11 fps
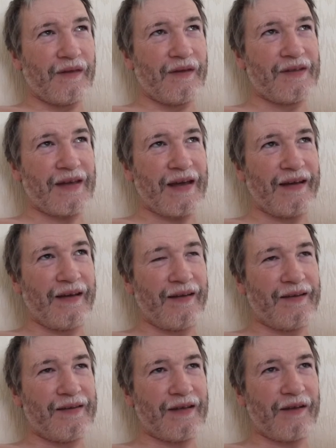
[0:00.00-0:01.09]
Is that it?
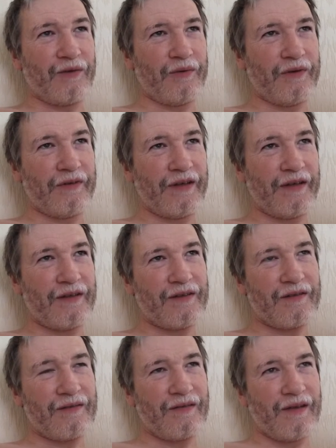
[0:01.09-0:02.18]
Is that all there is?